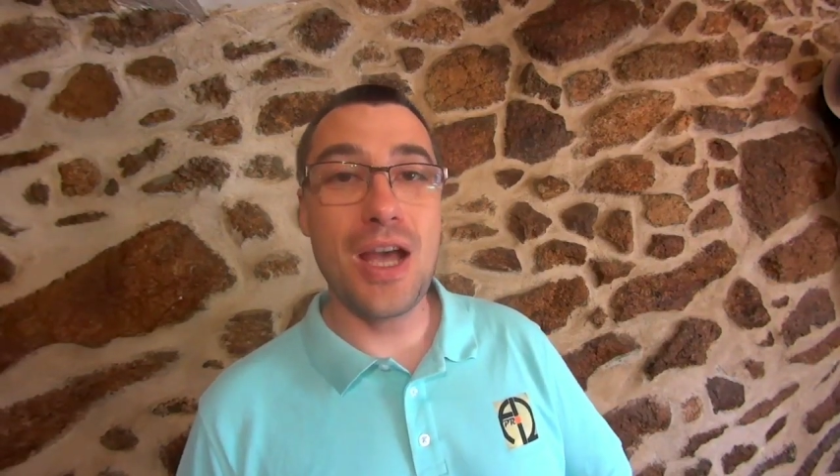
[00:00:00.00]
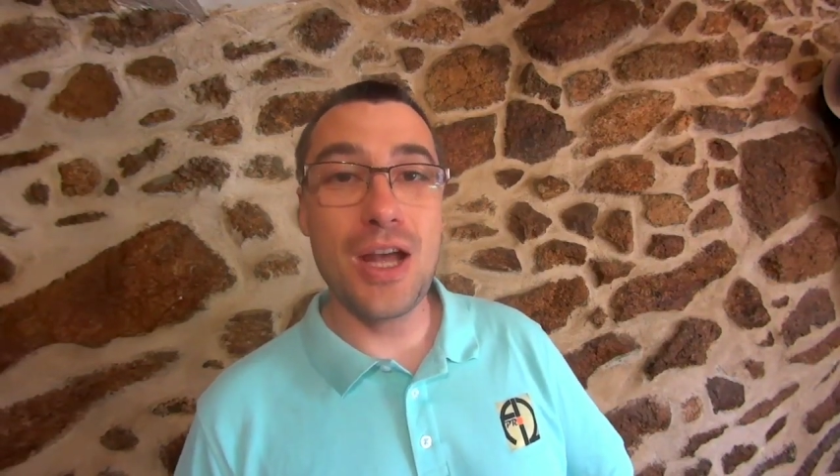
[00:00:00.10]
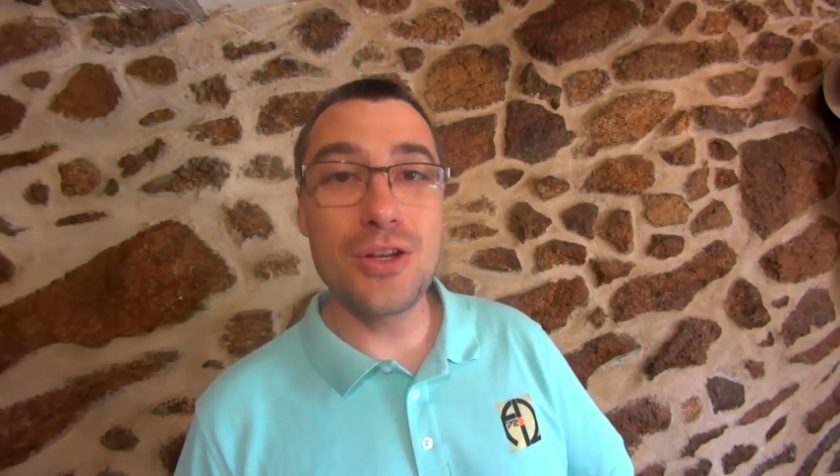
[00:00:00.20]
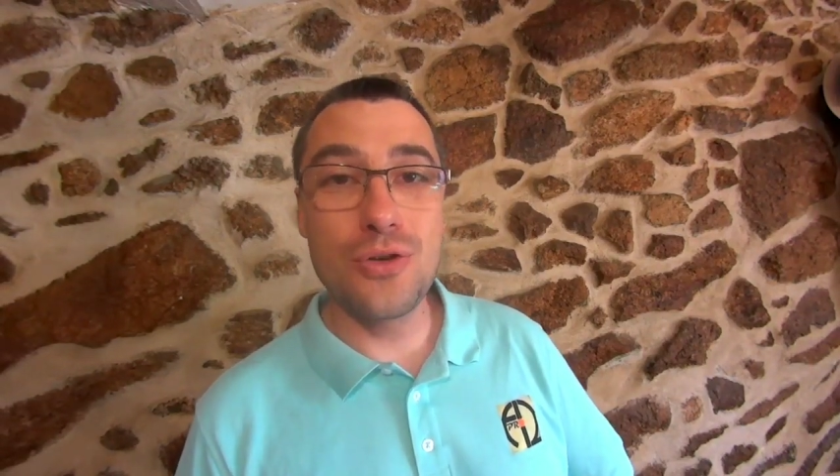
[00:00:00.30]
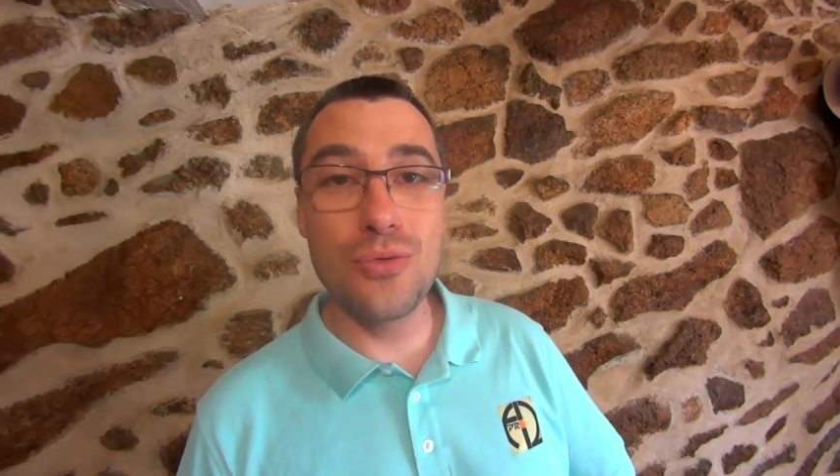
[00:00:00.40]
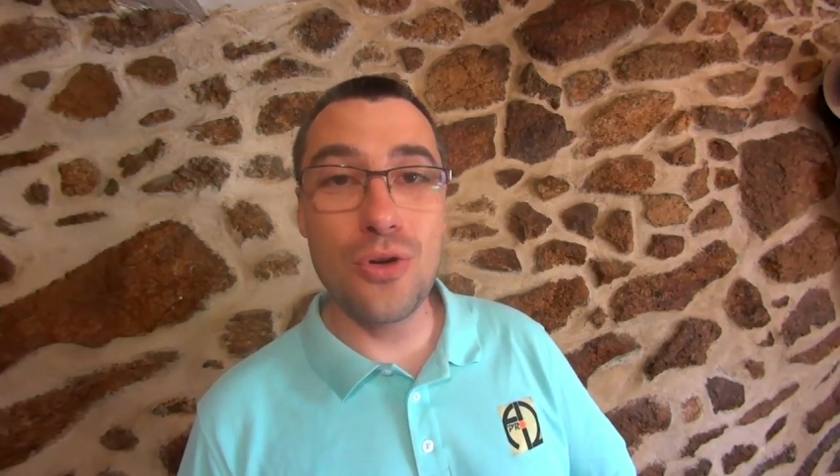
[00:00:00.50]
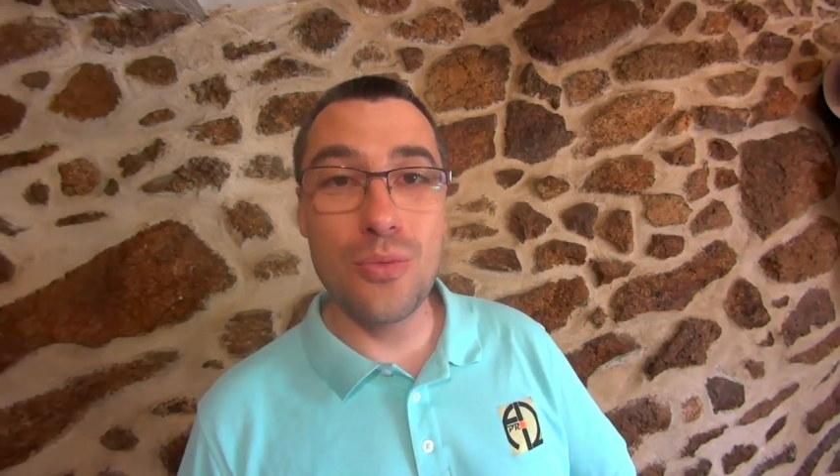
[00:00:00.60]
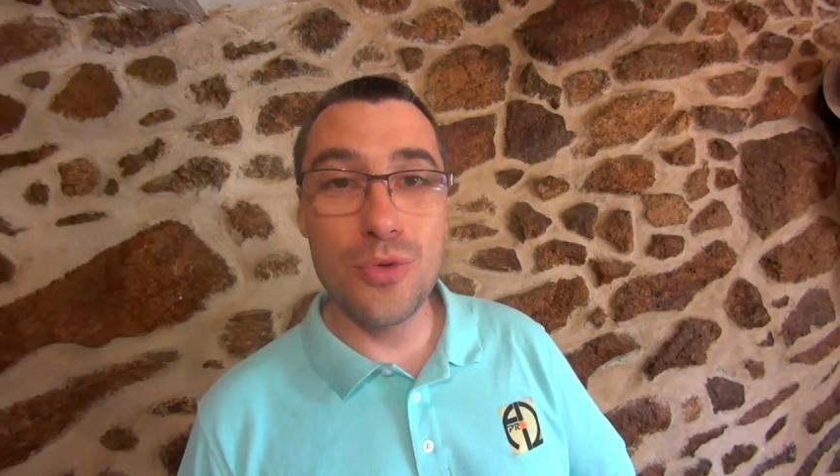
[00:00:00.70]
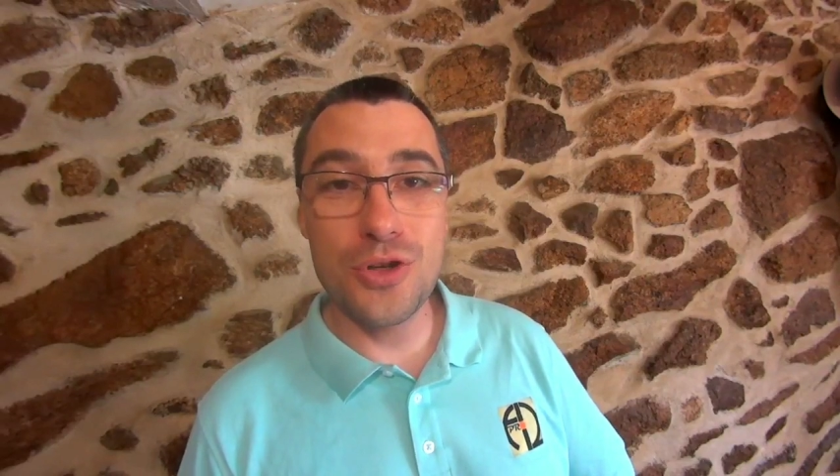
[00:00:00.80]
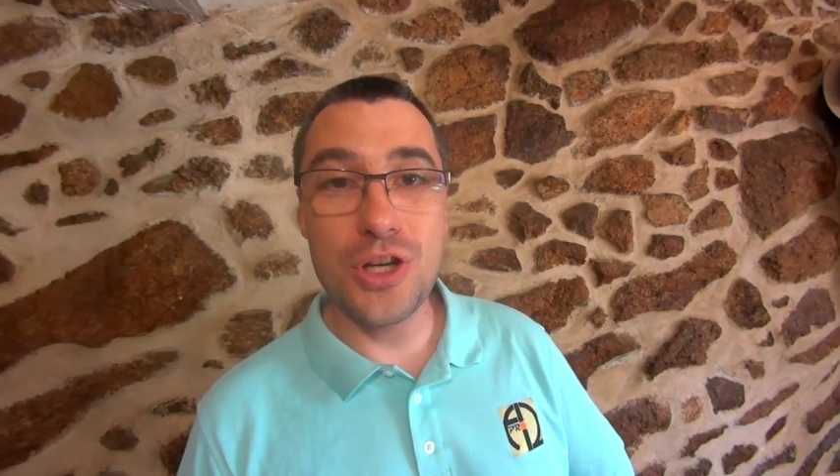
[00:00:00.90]

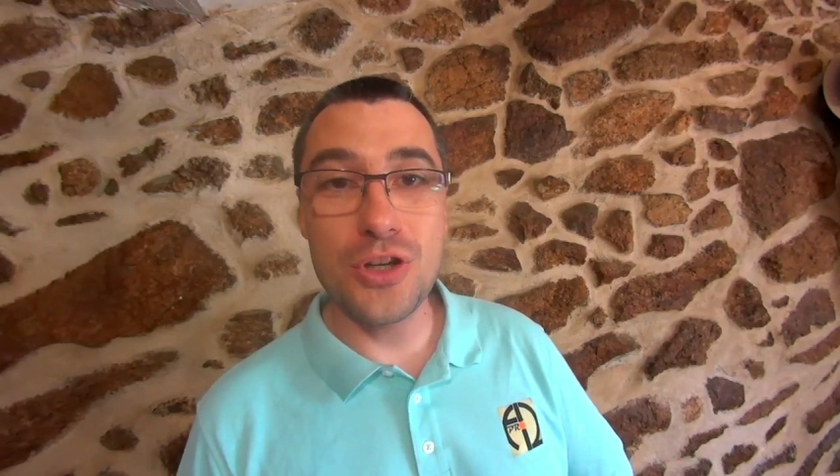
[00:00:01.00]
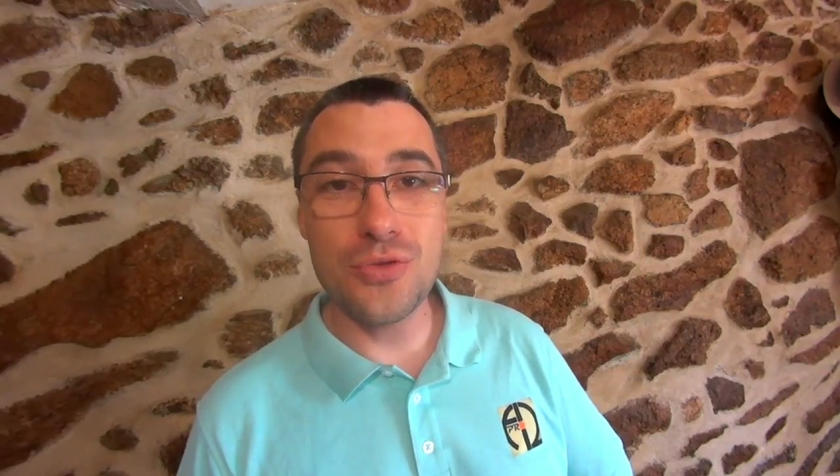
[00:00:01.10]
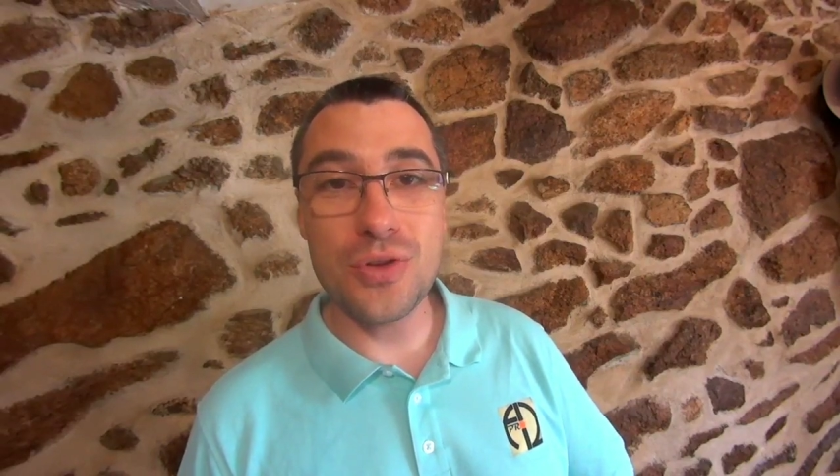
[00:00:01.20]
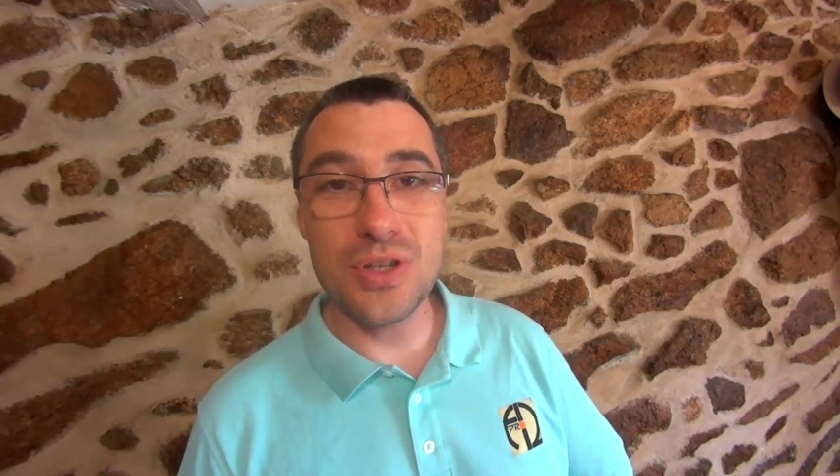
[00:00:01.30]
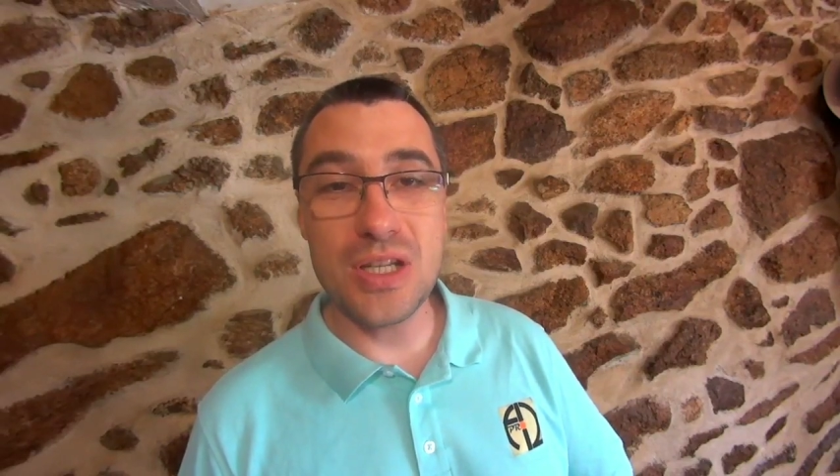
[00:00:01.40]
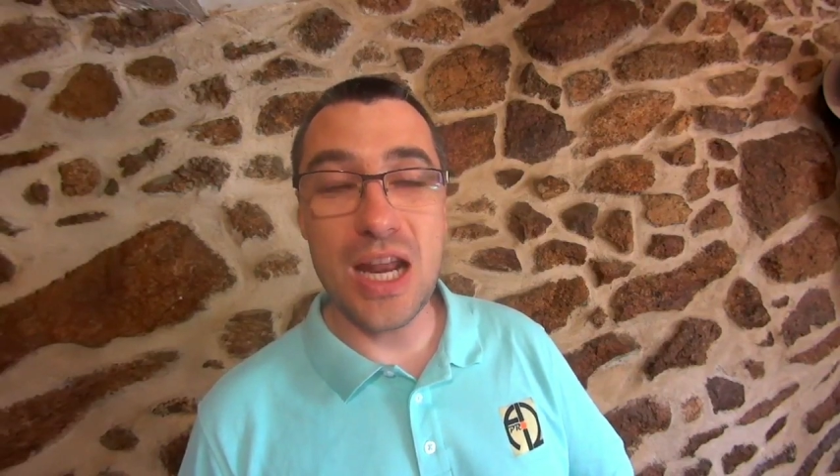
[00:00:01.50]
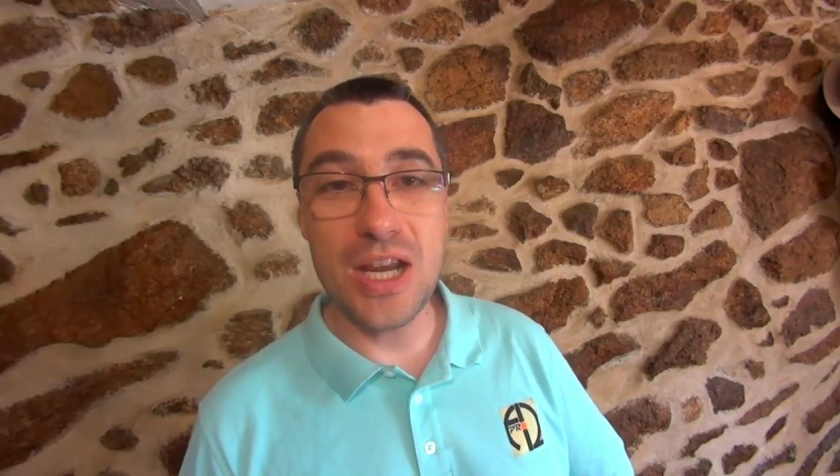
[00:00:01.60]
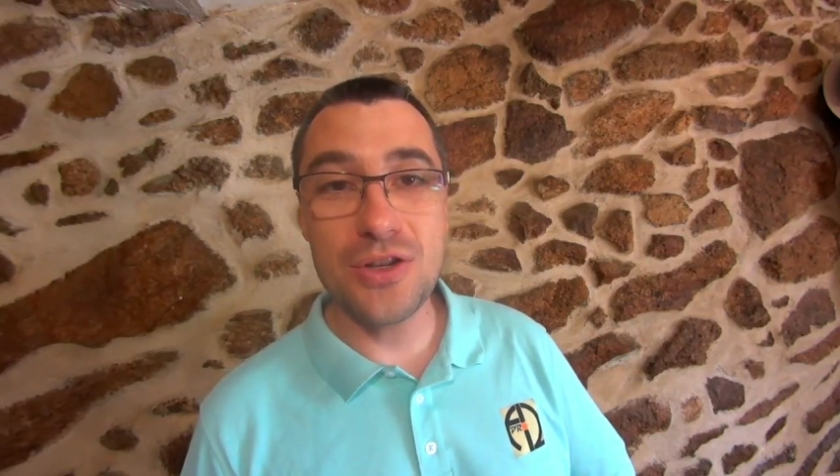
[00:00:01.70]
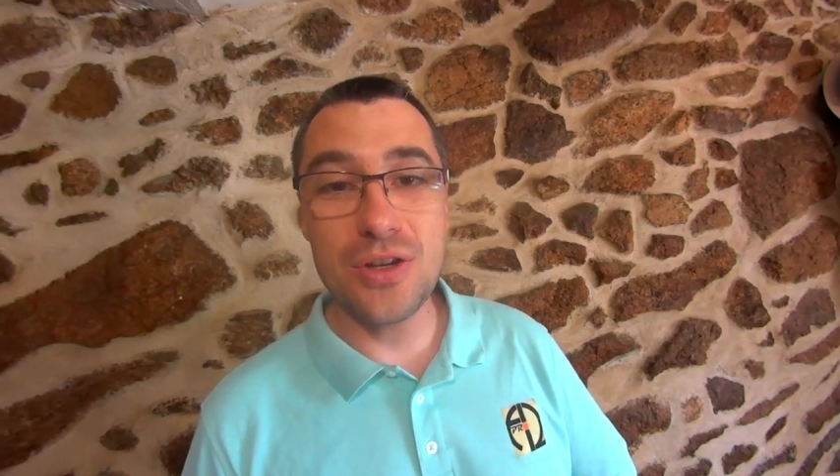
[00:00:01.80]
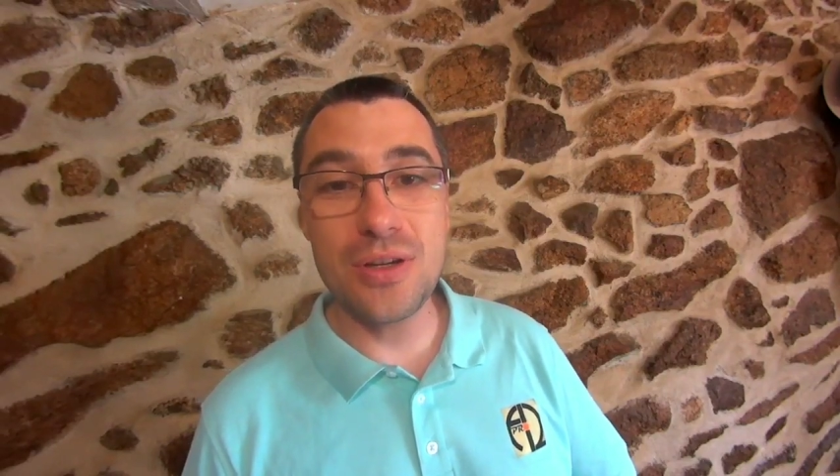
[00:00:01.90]
neural machine
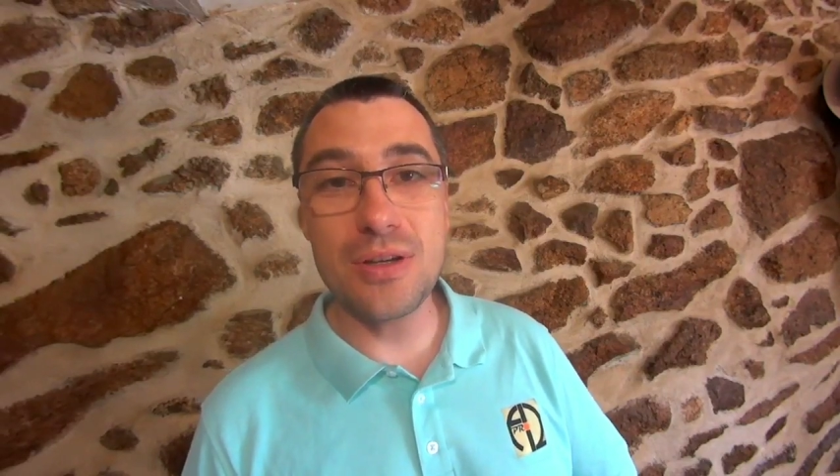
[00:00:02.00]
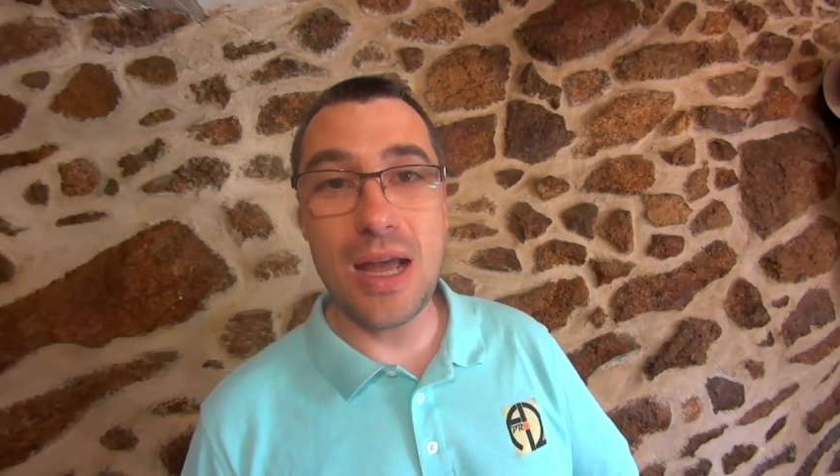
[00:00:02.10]
translation,